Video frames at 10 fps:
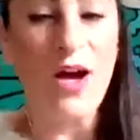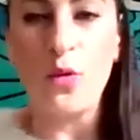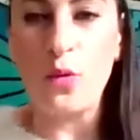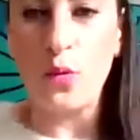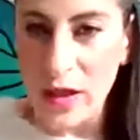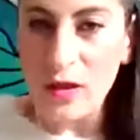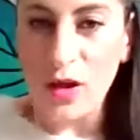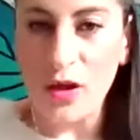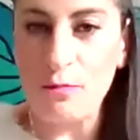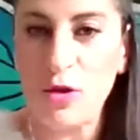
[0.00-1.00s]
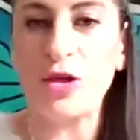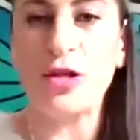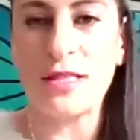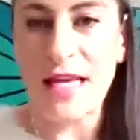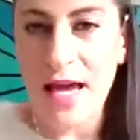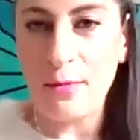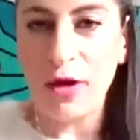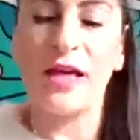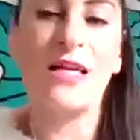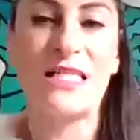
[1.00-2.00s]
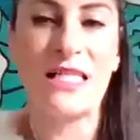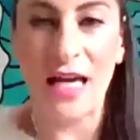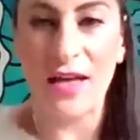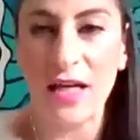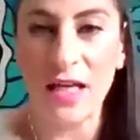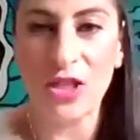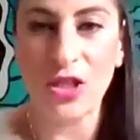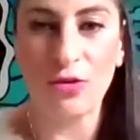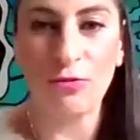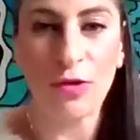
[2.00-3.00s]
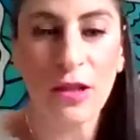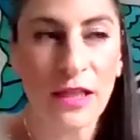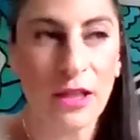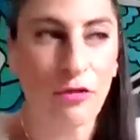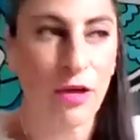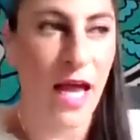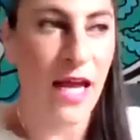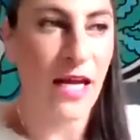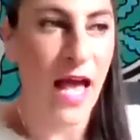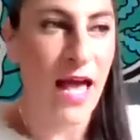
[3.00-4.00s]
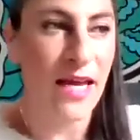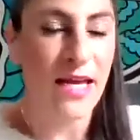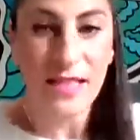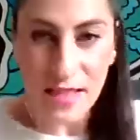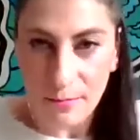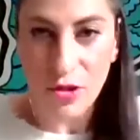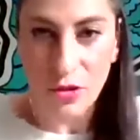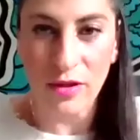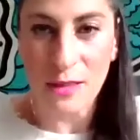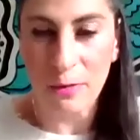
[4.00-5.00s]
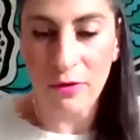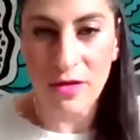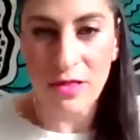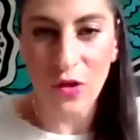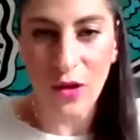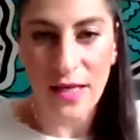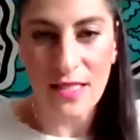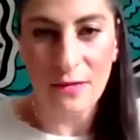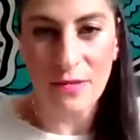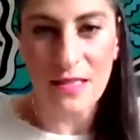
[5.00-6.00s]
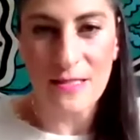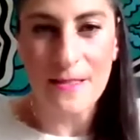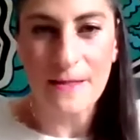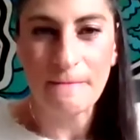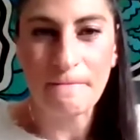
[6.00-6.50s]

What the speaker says: with the computers and bringing it together to really create an exceptional experience for your customers.